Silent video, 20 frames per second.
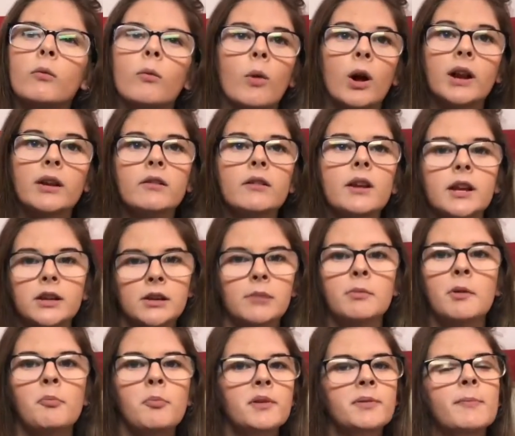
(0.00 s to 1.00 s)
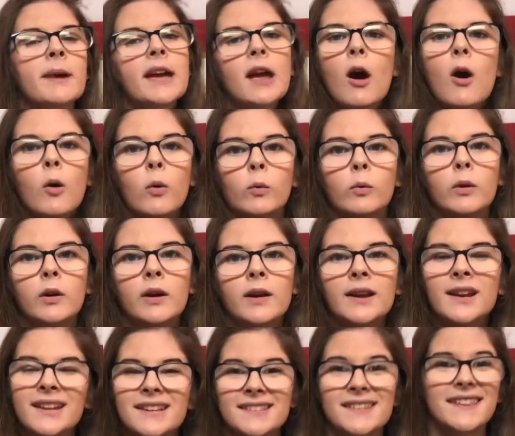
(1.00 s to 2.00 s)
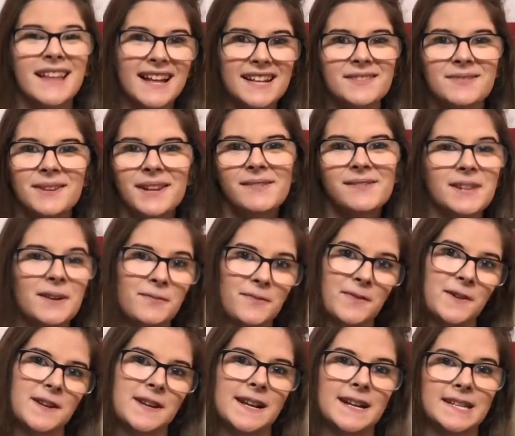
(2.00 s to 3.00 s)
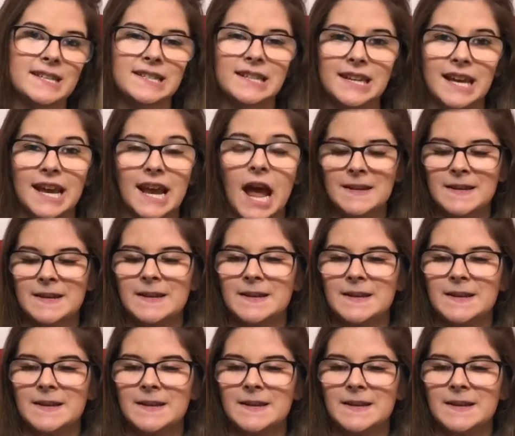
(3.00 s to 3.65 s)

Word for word: why don't I come up with my own? So that's what I've done for you guys today.